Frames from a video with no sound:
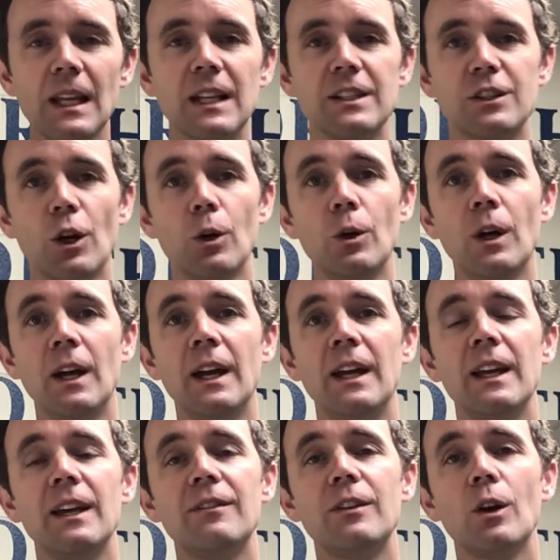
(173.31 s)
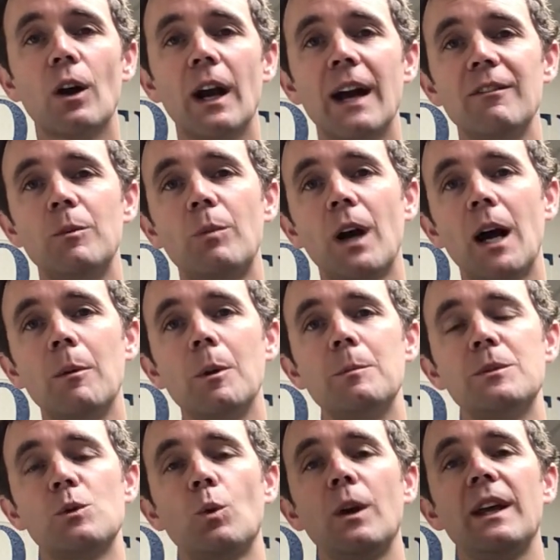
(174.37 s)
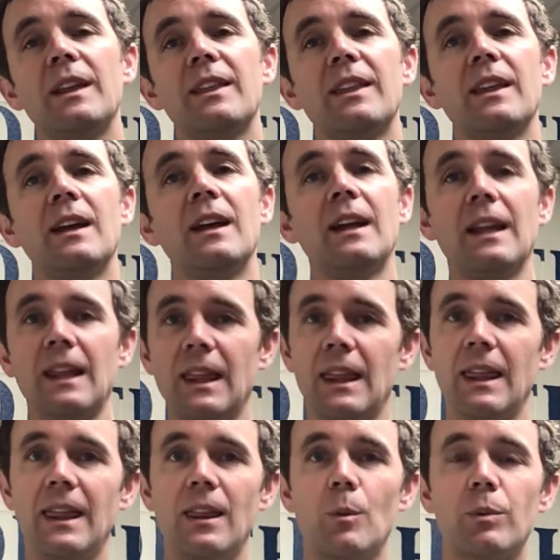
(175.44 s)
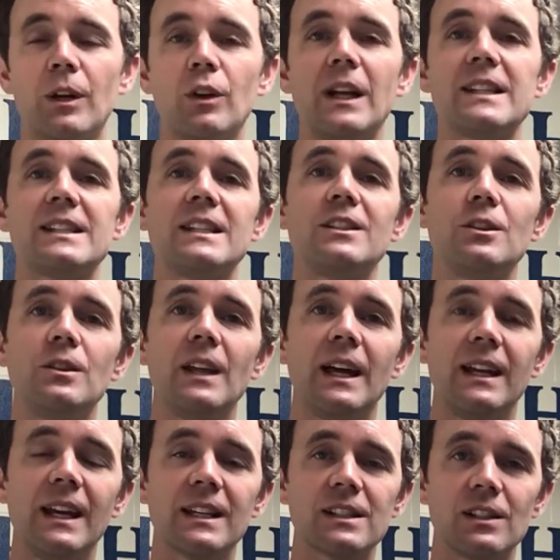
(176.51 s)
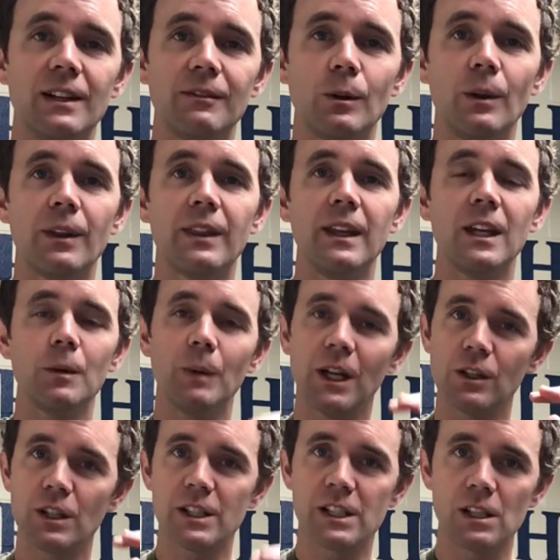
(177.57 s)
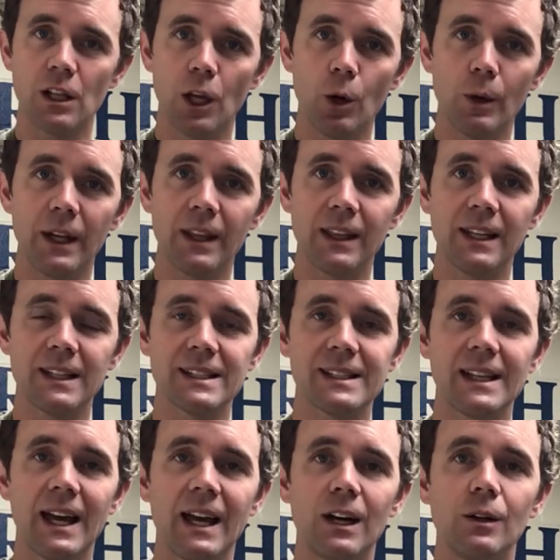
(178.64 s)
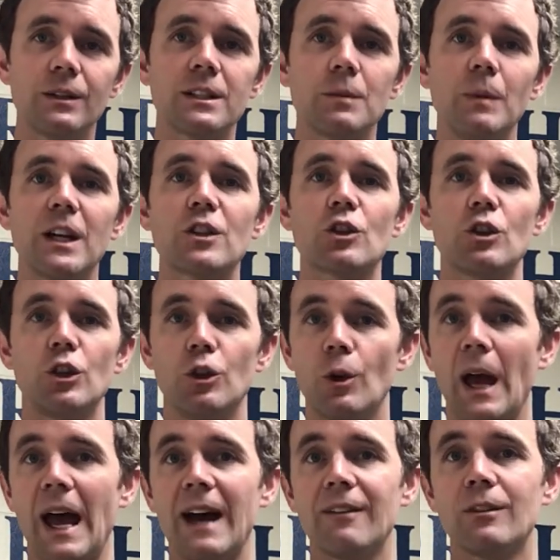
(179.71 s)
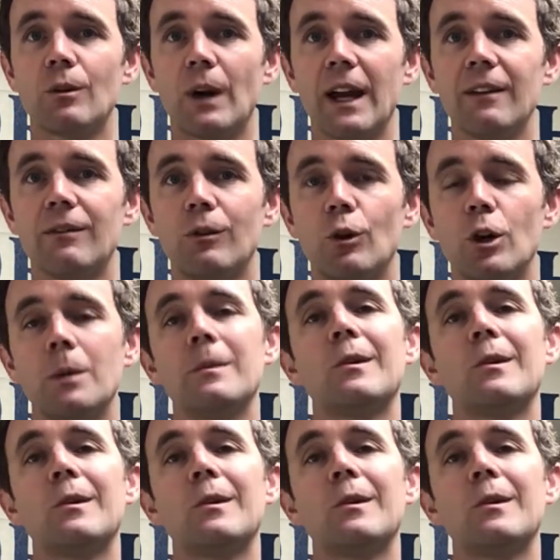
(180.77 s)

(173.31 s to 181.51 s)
So if you are having problems with progressing to that next level, think about just slowing things down to make sure you have the right form,